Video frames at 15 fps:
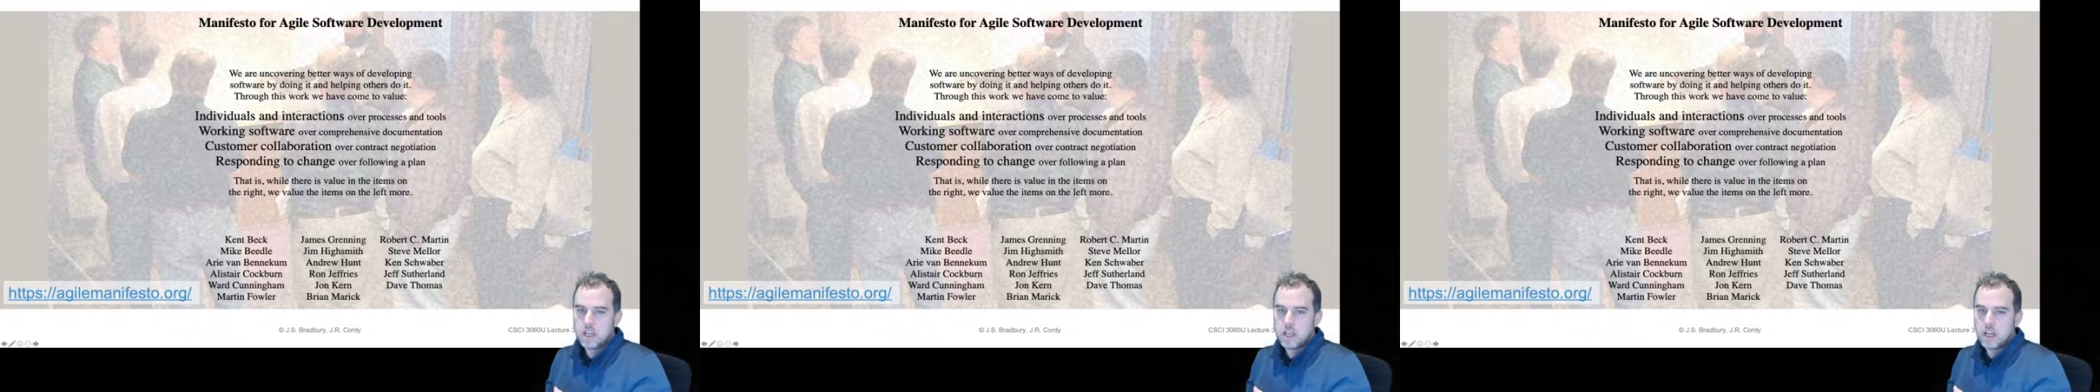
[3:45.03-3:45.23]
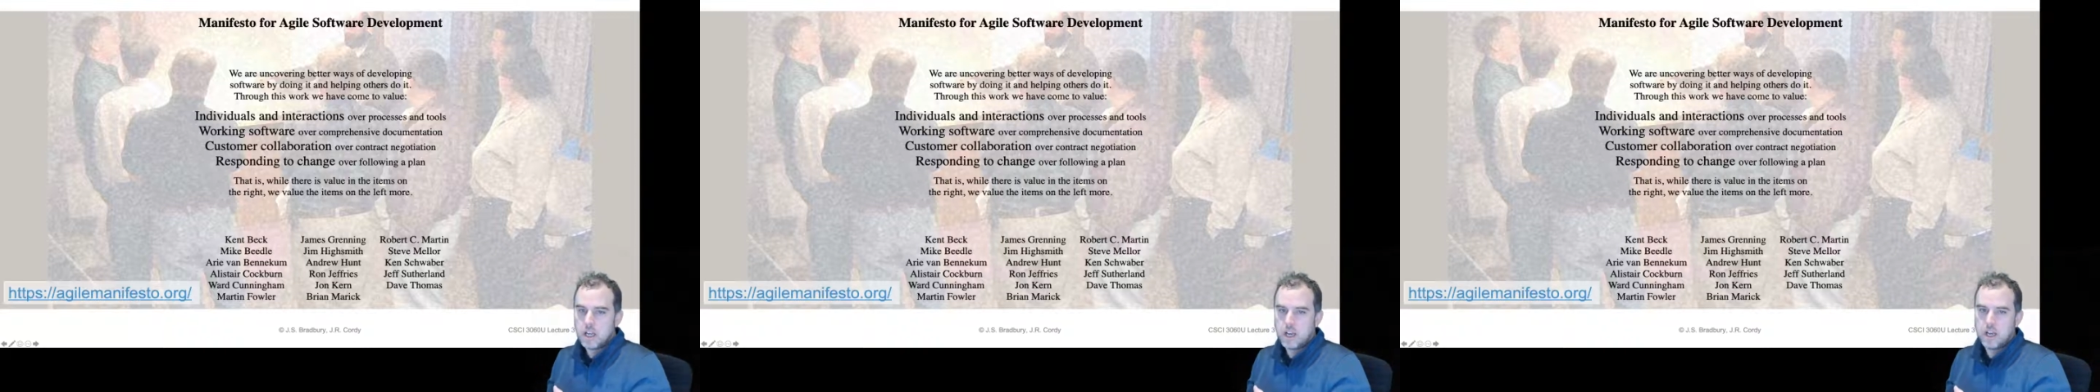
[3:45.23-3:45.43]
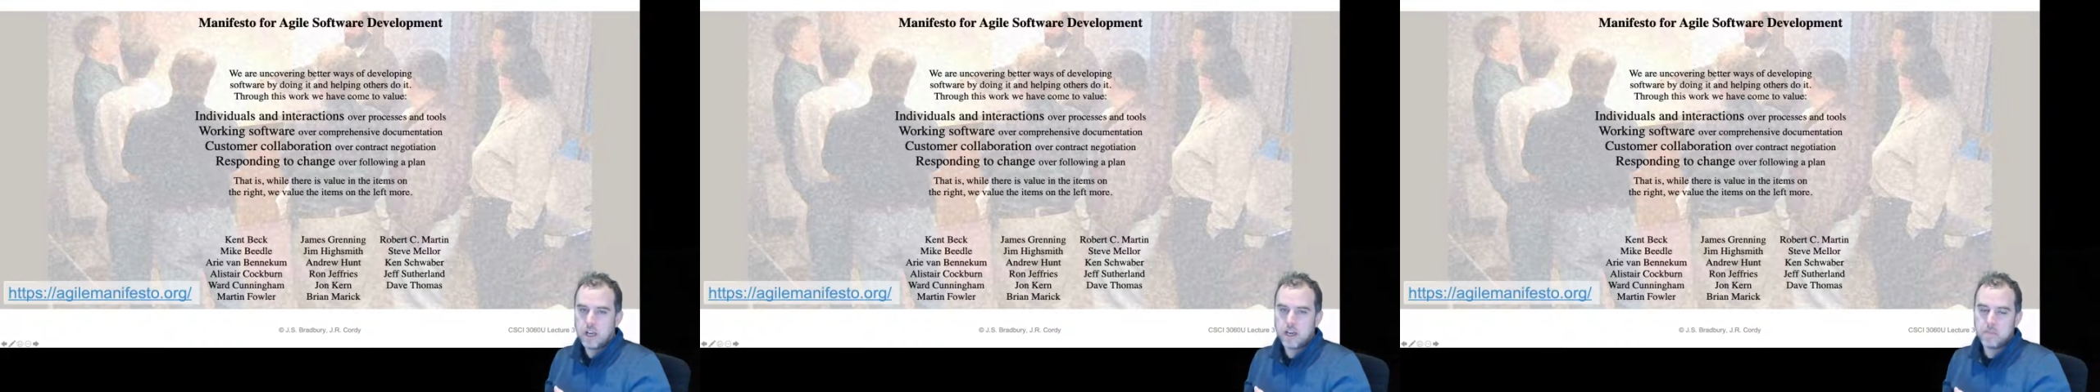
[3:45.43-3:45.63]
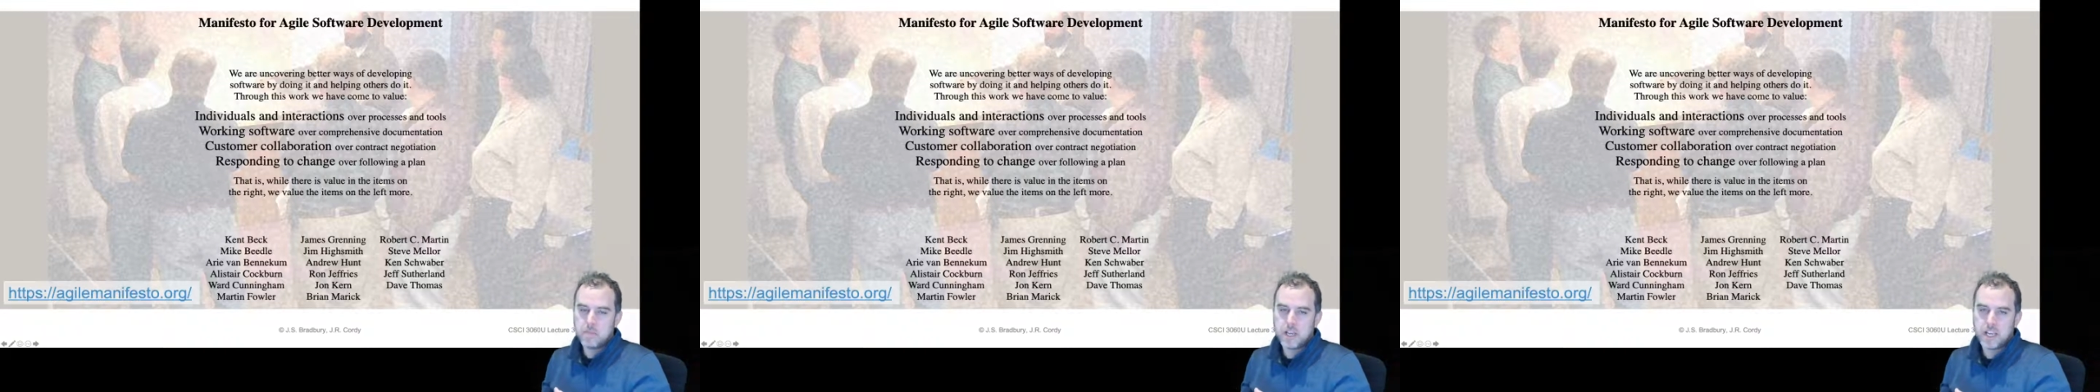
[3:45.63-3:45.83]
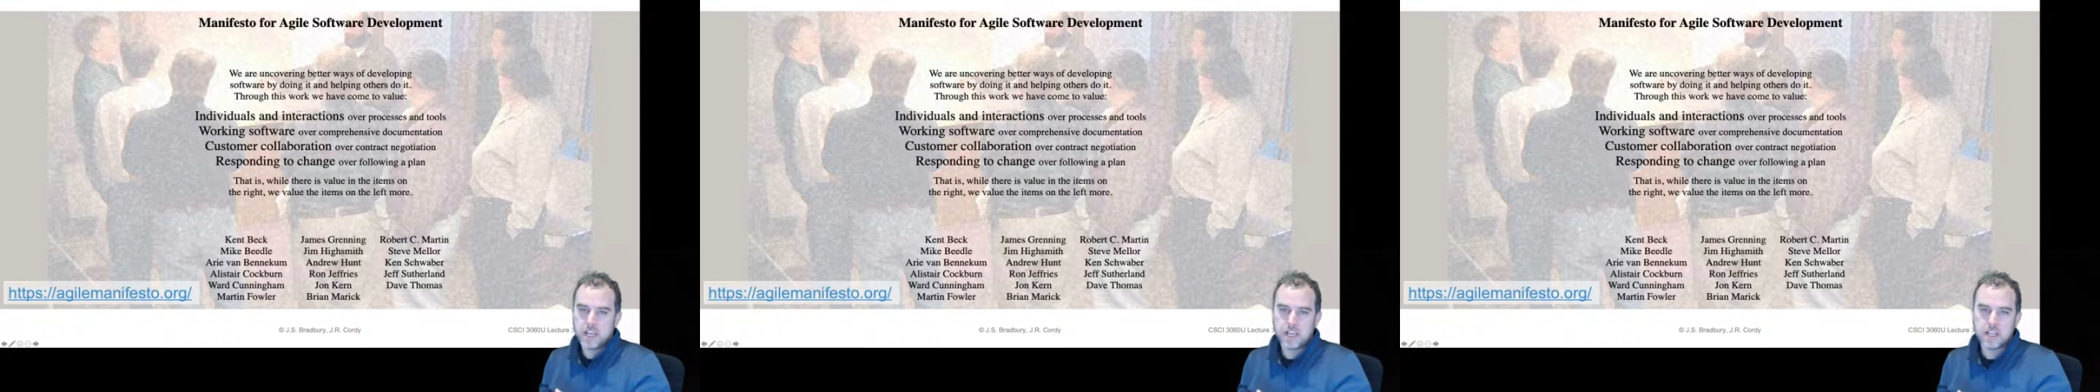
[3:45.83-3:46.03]

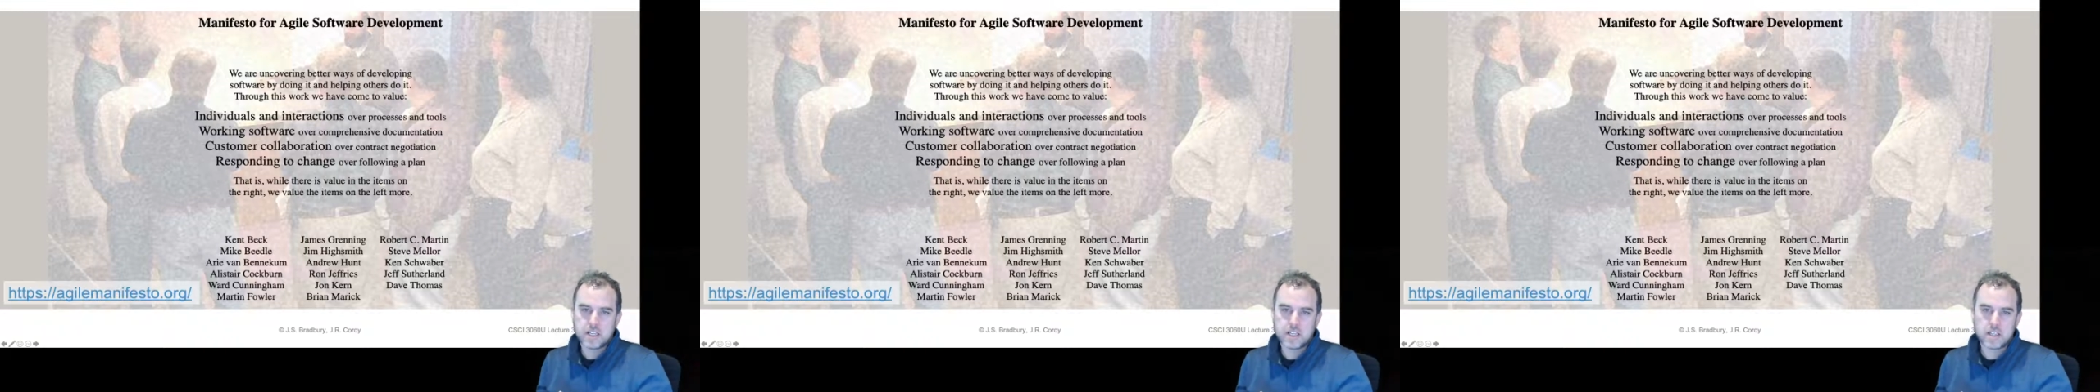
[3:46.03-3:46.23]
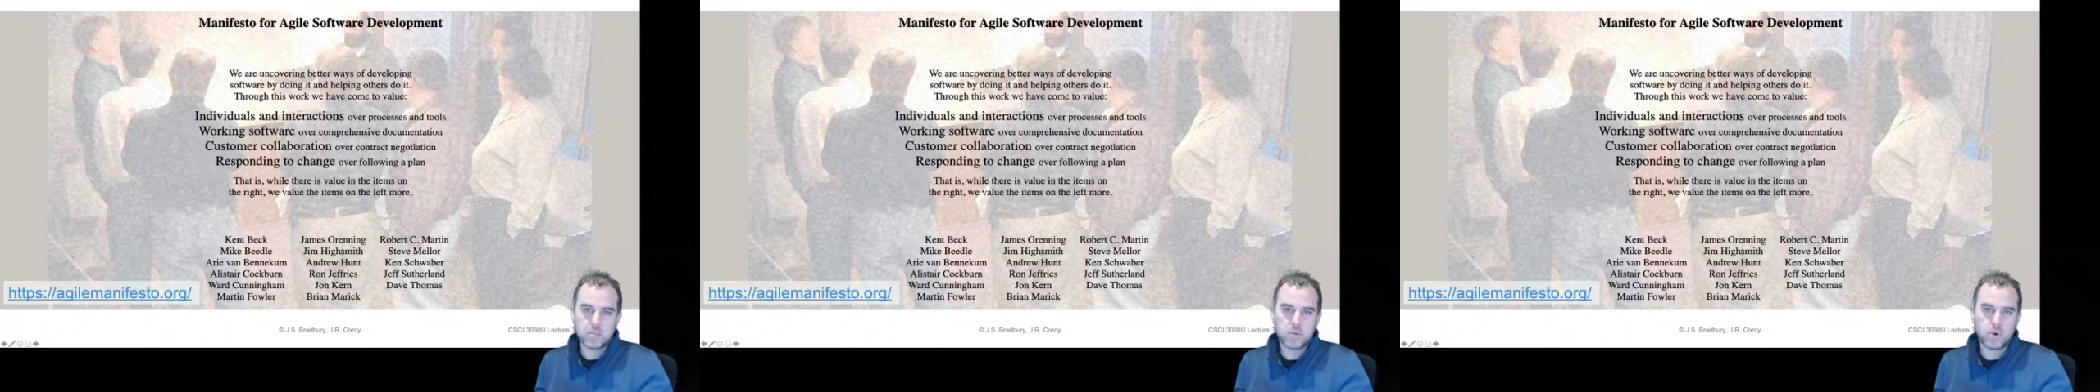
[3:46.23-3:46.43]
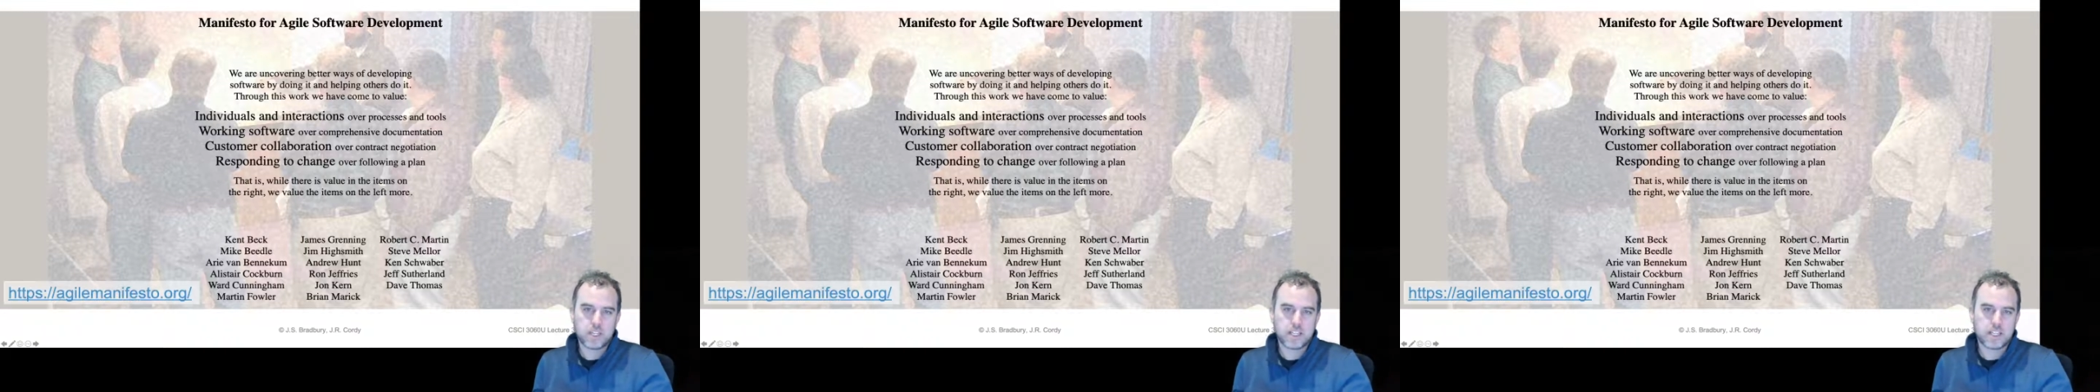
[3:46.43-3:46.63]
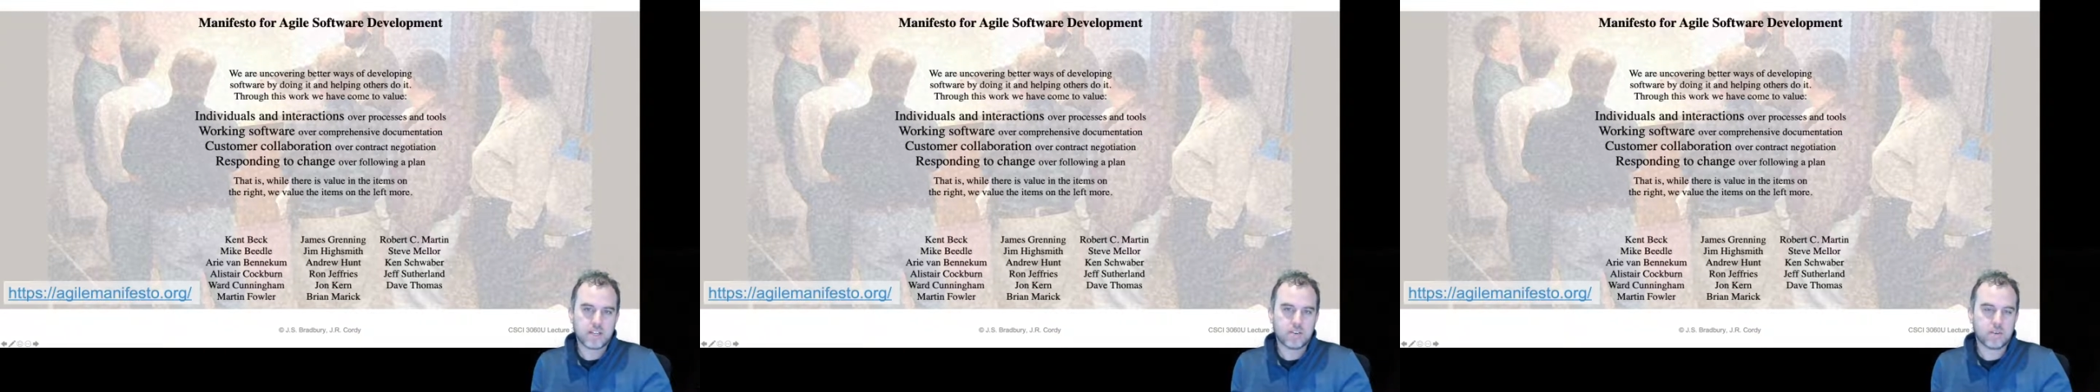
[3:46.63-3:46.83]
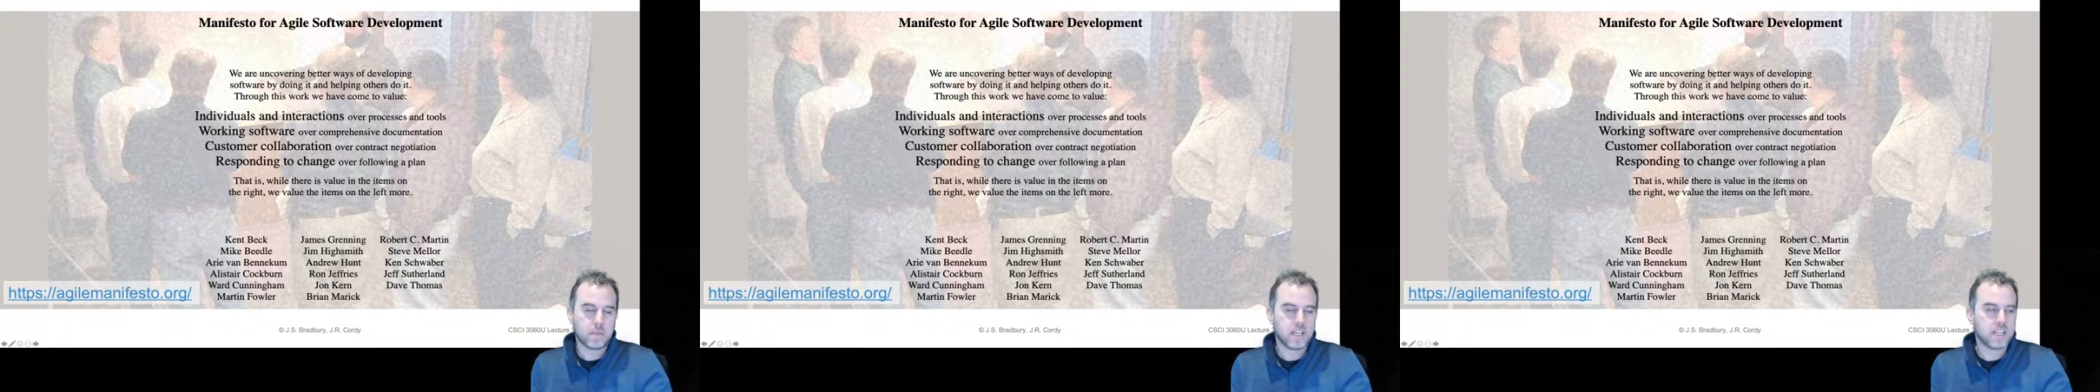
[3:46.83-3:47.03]
And the point that
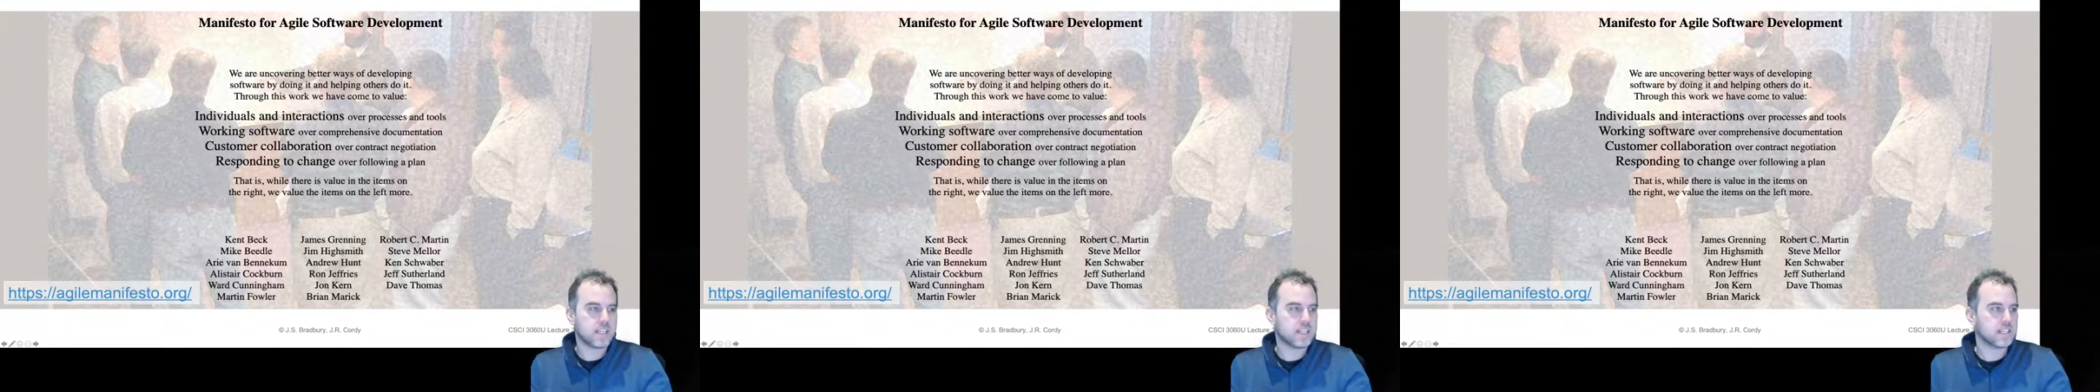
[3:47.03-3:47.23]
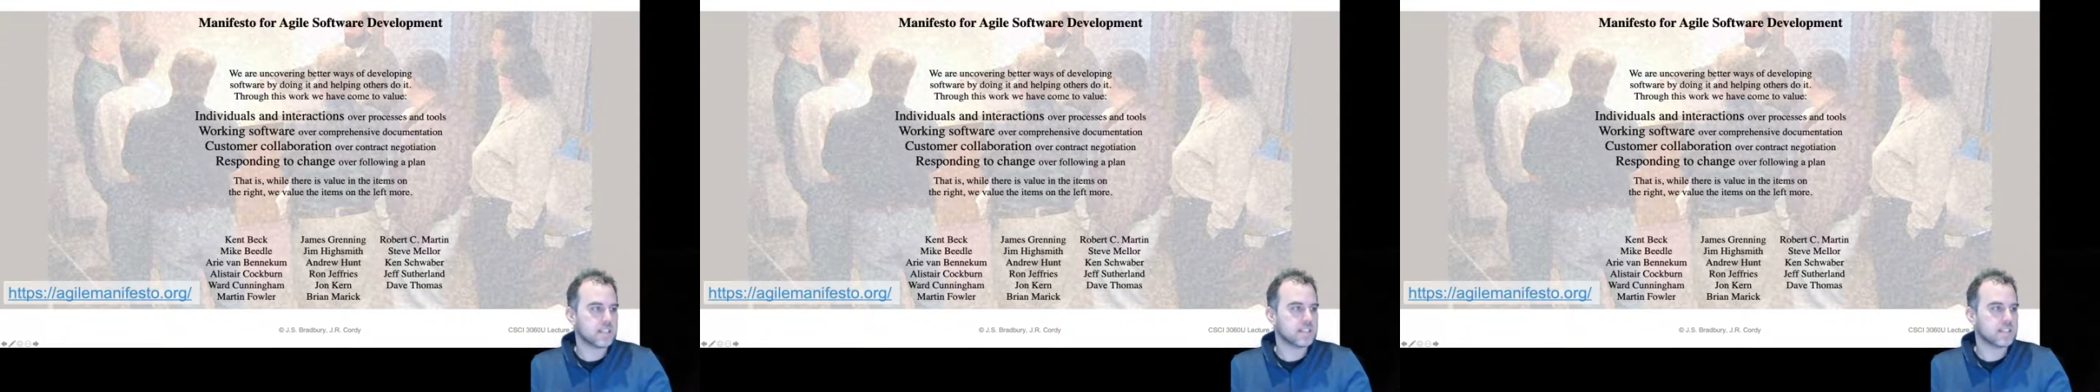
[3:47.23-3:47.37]
they were making